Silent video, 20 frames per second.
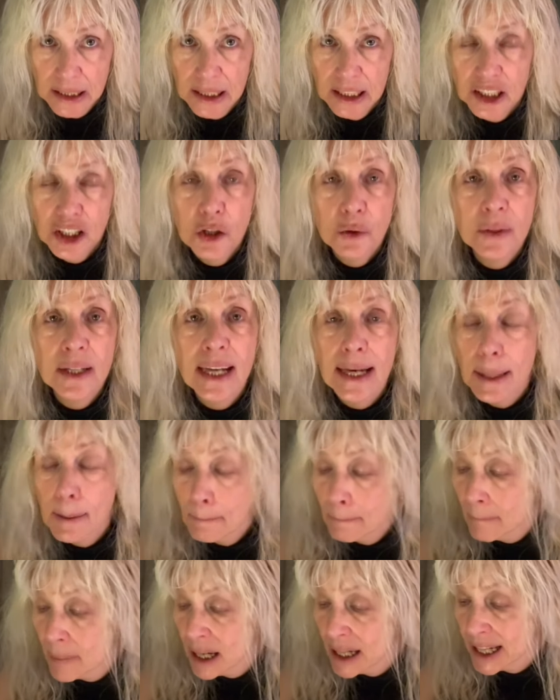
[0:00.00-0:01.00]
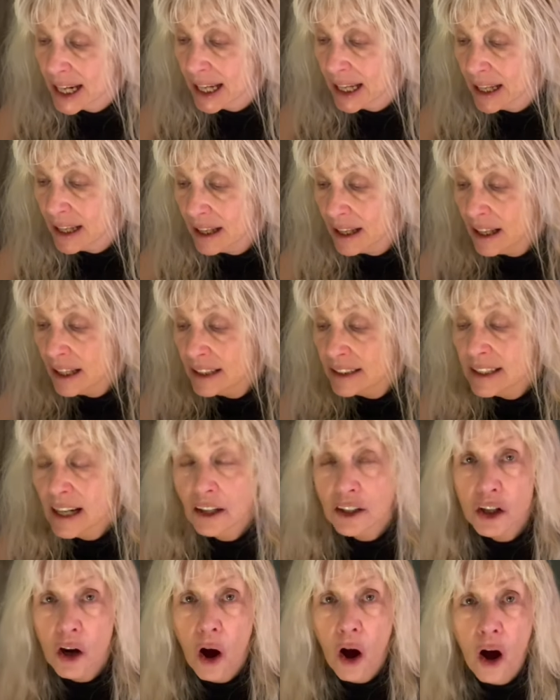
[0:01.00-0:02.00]
You need money. Now,
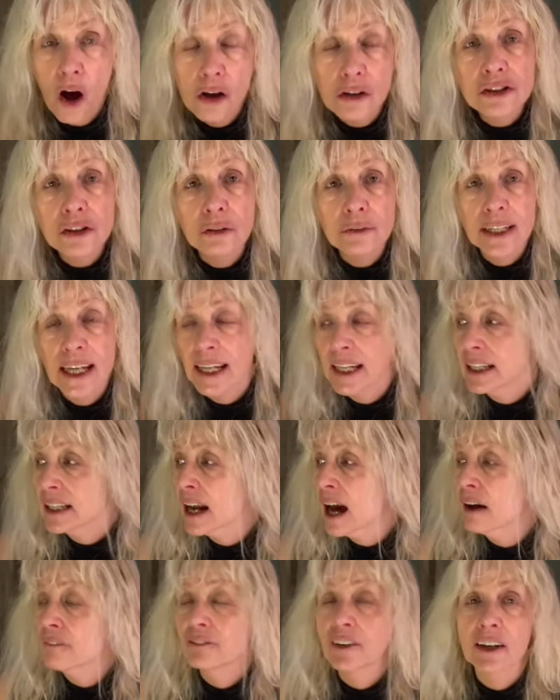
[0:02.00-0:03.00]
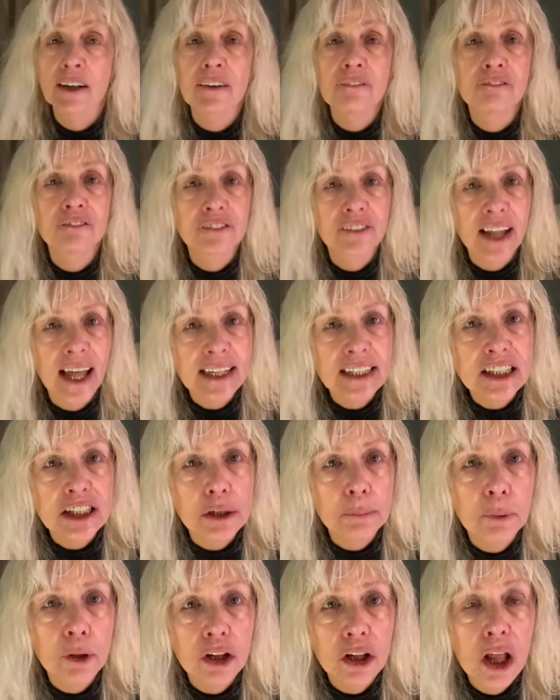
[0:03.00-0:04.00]
you also need a very
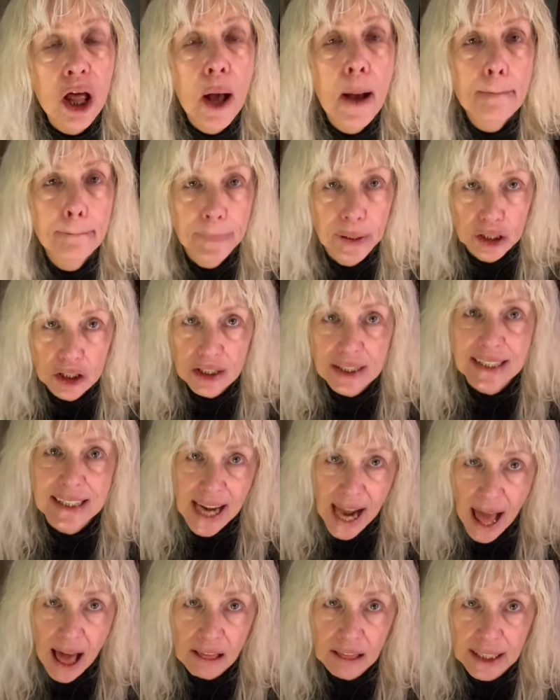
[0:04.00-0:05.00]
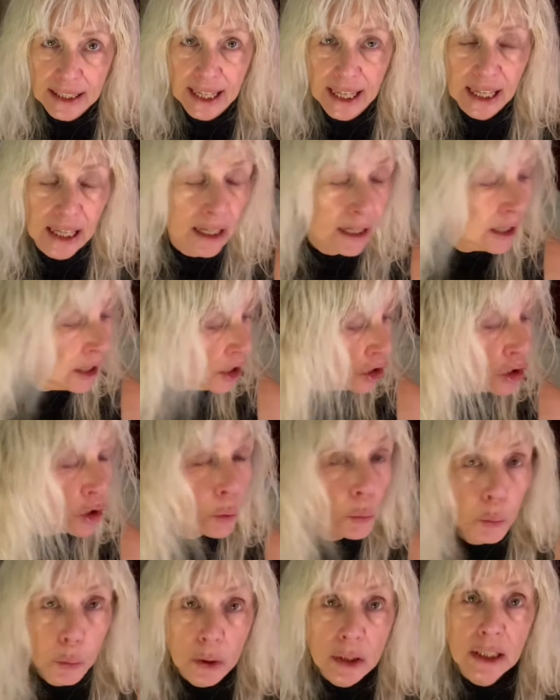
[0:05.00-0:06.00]
flexible personality.
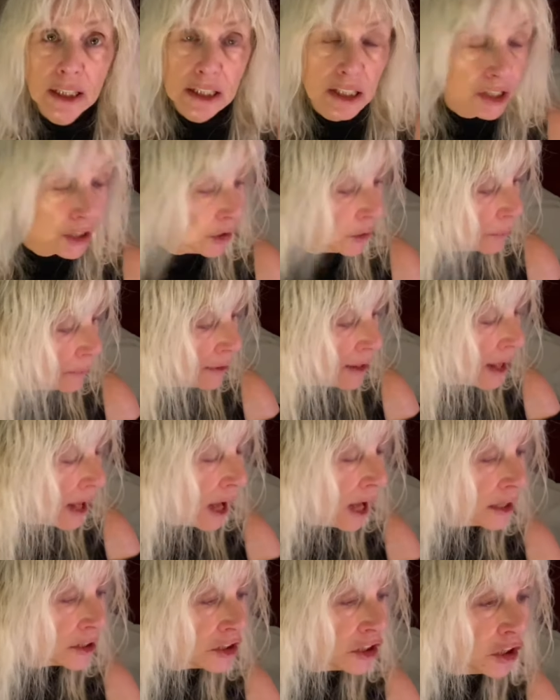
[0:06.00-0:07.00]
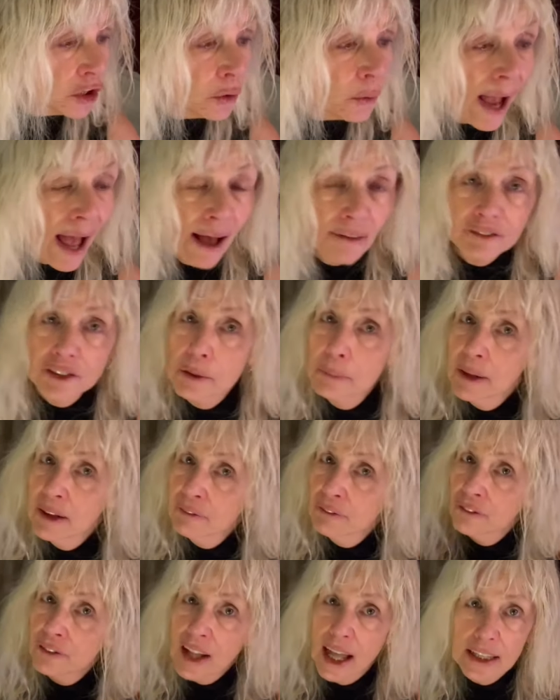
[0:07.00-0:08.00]
You really do. You have to be
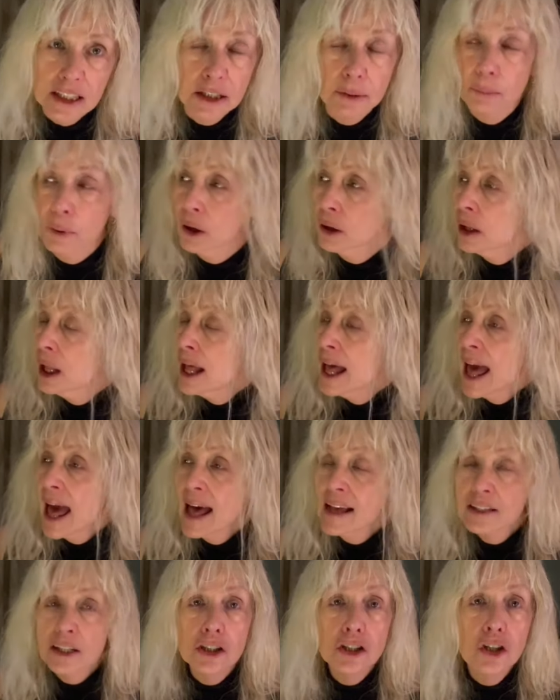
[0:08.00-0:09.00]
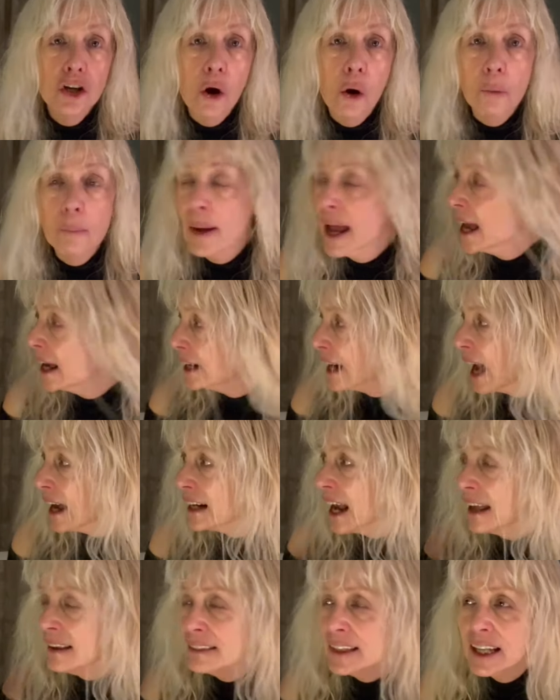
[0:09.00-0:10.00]
flexible as a nomad.
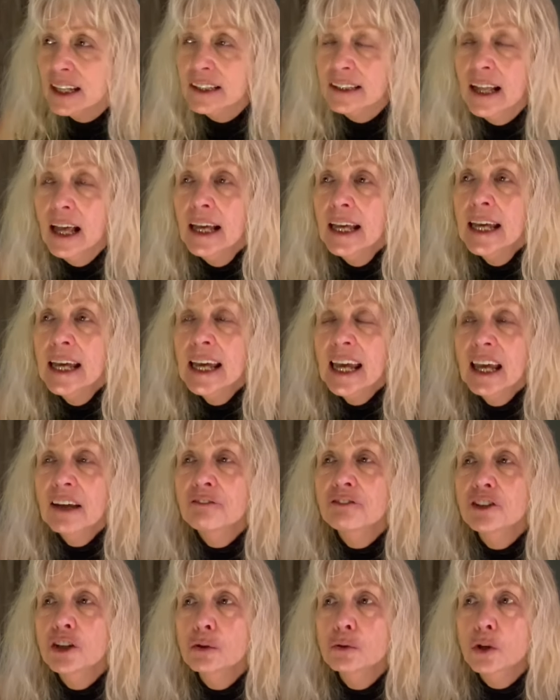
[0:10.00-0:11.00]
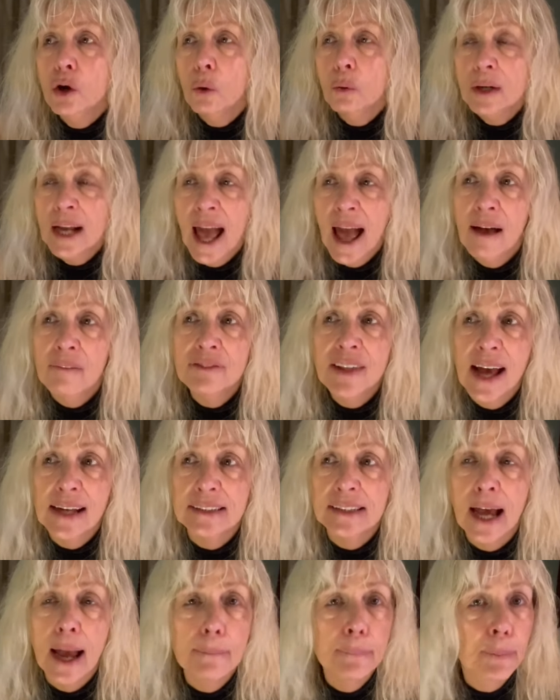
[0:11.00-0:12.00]
And I think if you don't have that
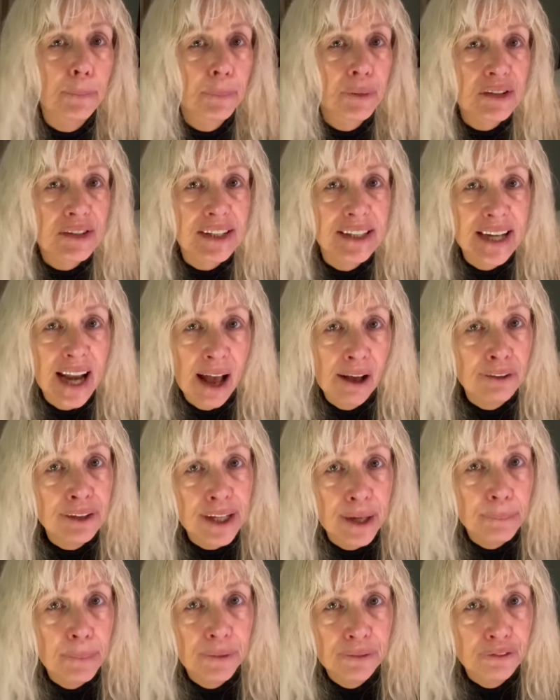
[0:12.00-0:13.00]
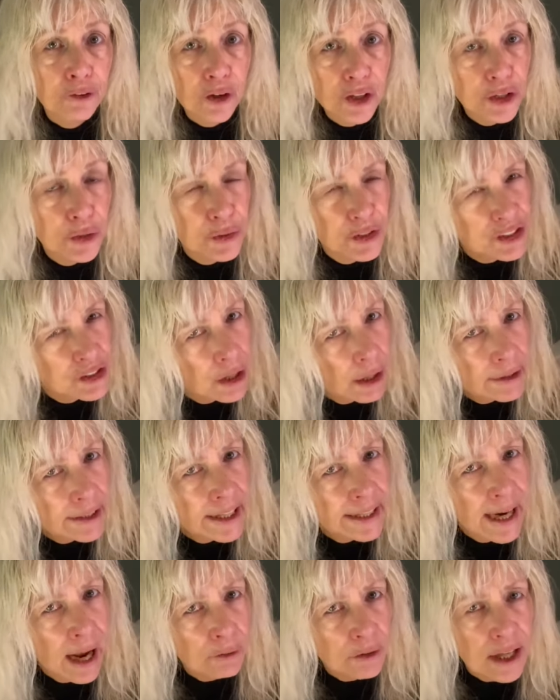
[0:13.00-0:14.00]
type of personality before you
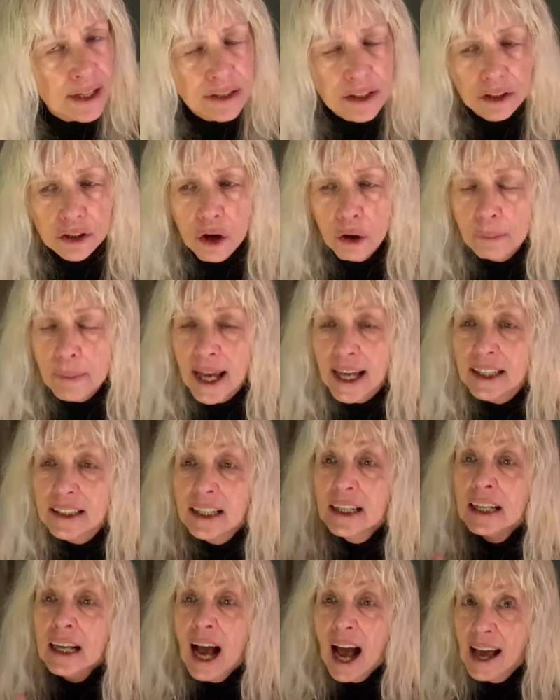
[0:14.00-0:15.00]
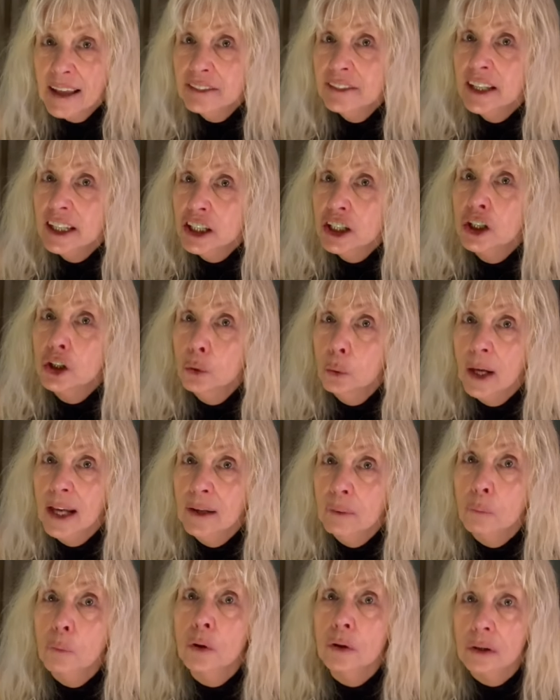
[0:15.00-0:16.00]
started out as a nomad, I think you
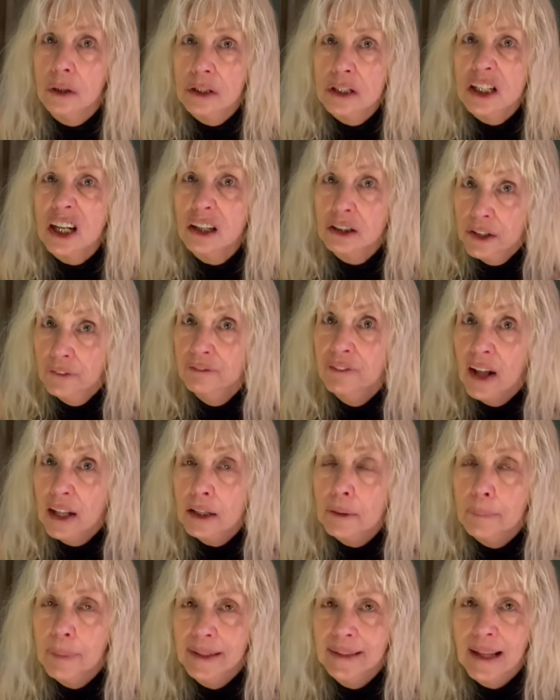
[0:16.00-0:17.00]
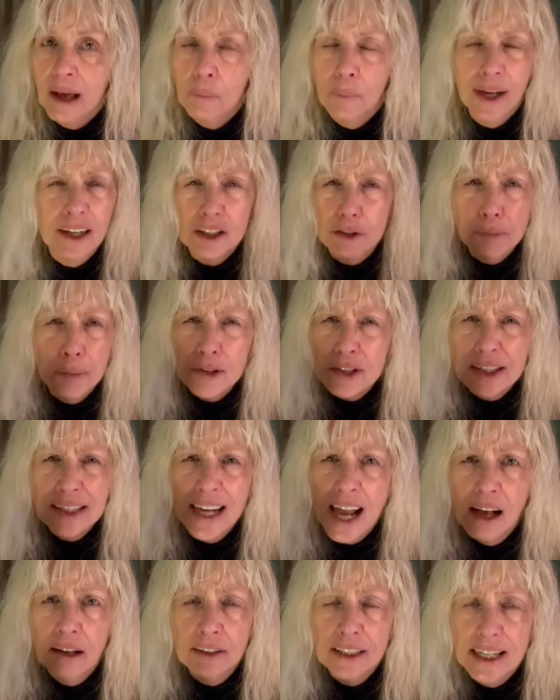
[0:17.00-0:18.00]
it will start developing that way because
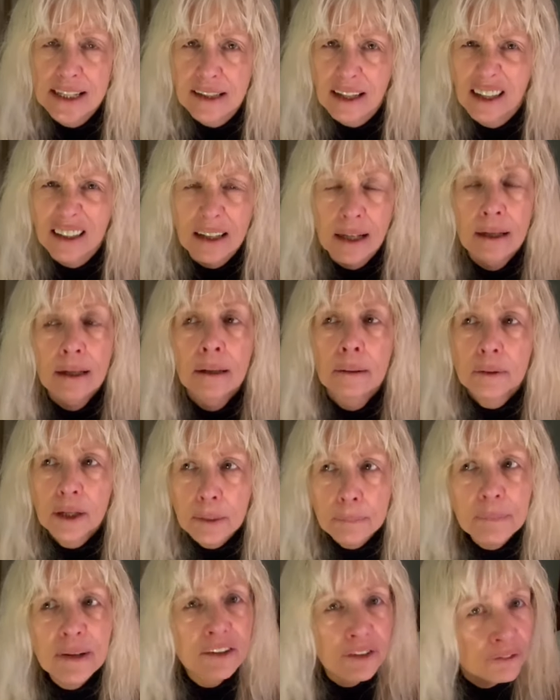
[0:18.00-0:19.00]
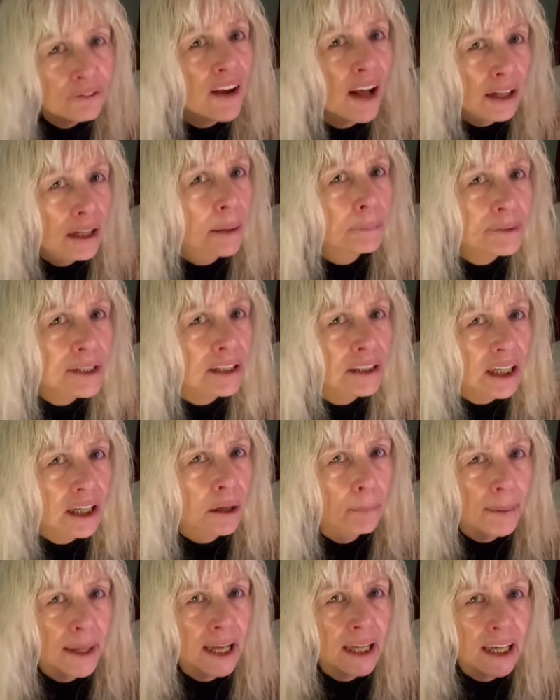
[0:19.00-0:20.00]
personalities can can be developed a
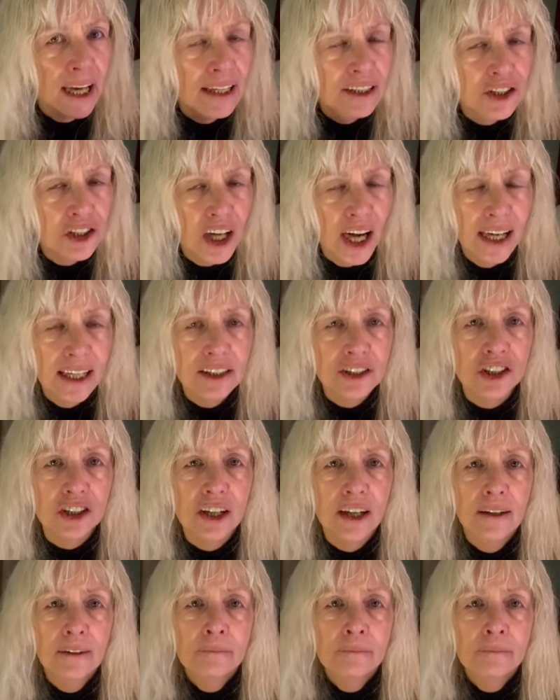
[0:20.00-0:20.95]
little bit and changed